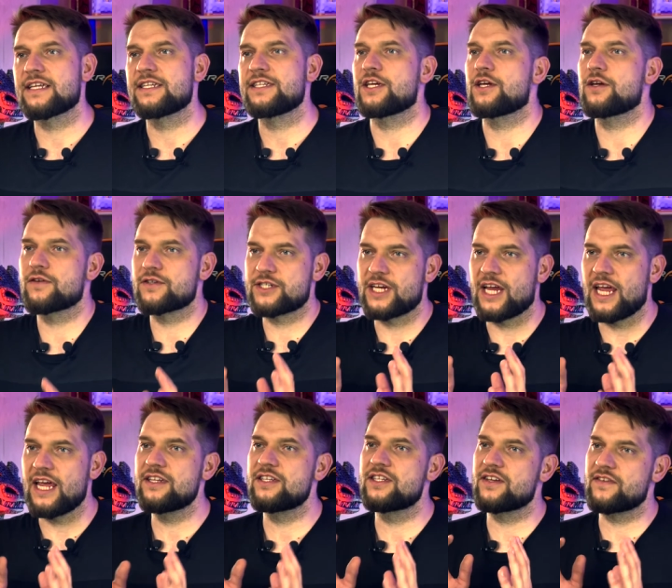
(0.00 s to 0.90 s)

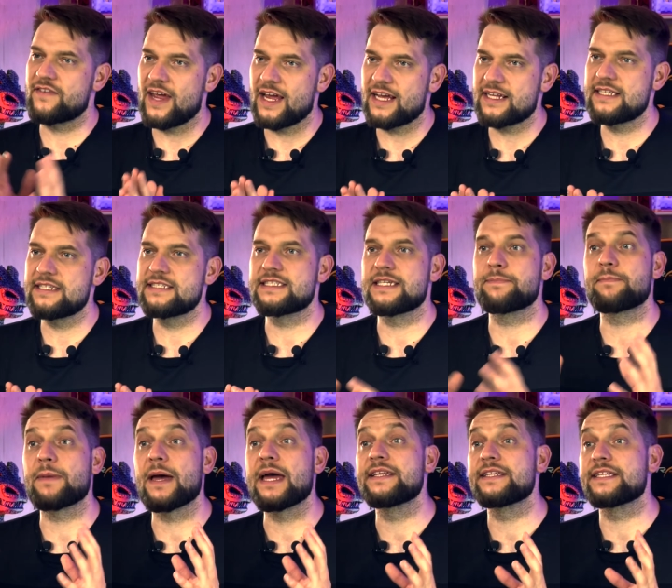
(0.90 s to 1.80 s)
negotiate directly
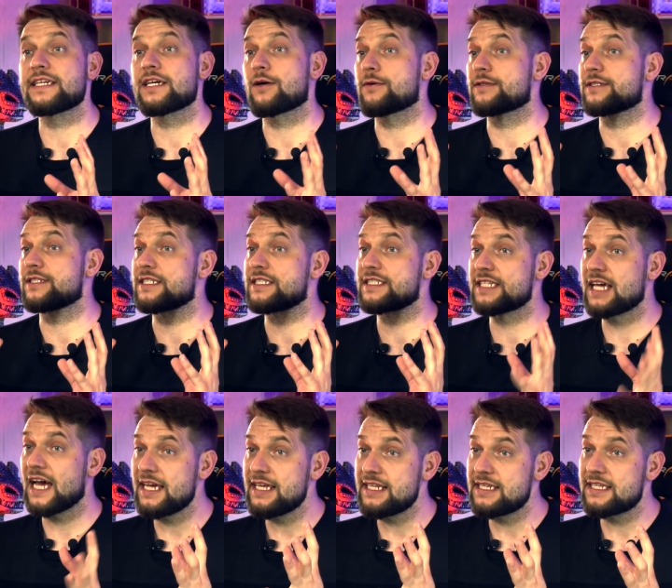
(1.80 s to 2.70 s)
depending on the
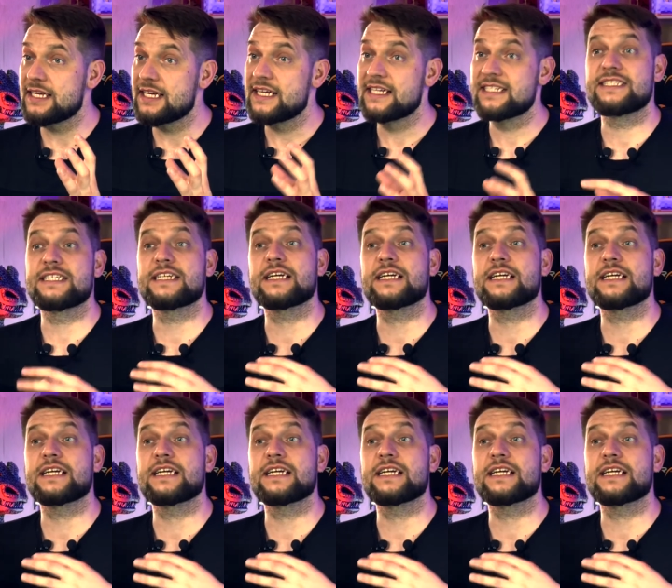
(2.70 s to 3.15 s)
site, the